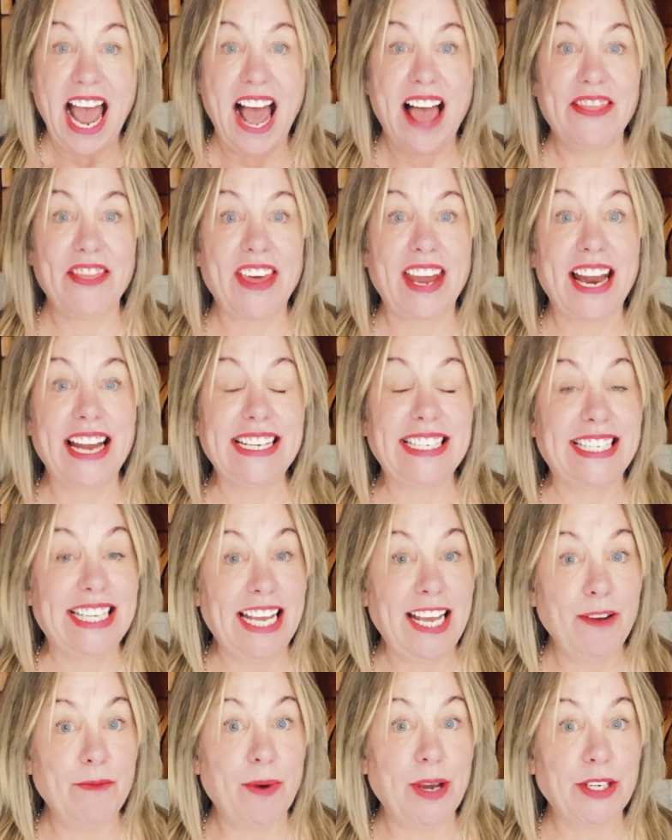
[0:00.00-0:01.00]
And then I
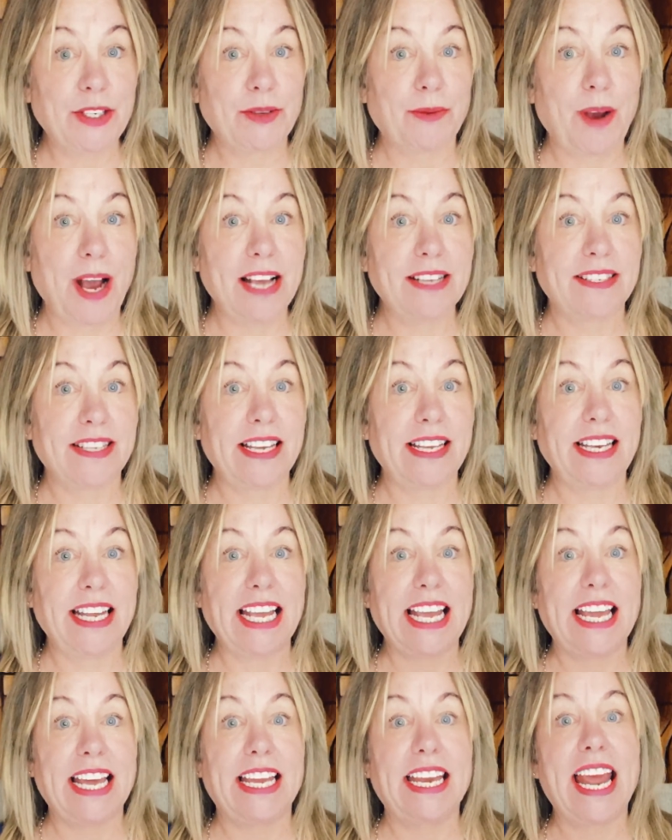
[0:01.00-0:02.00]
de-winterize it
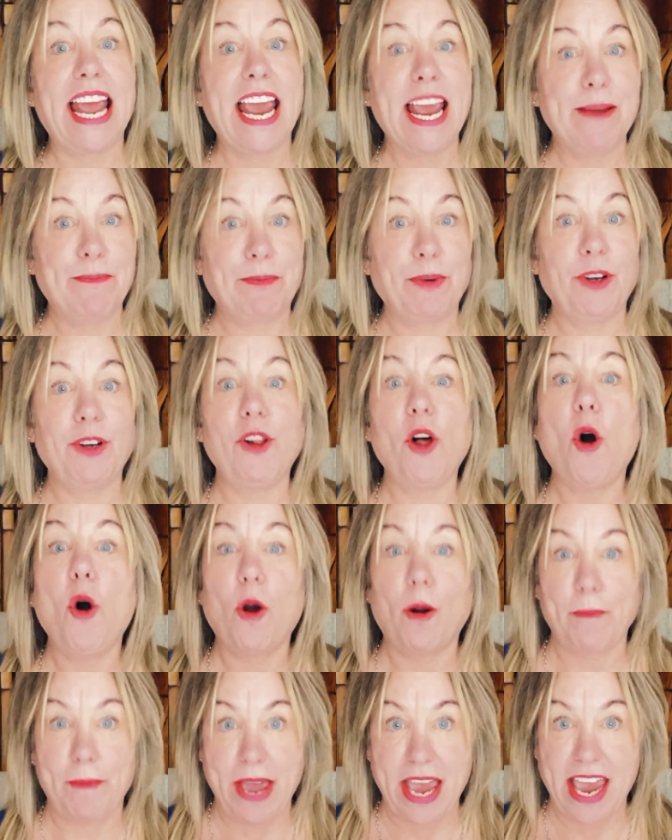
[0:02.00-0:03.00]
in April
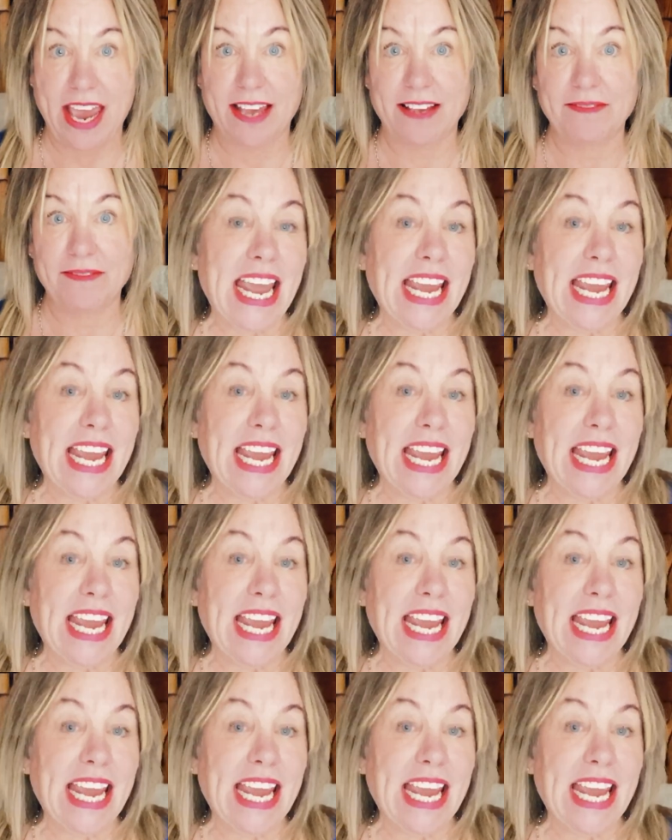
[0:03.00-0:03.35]
or May.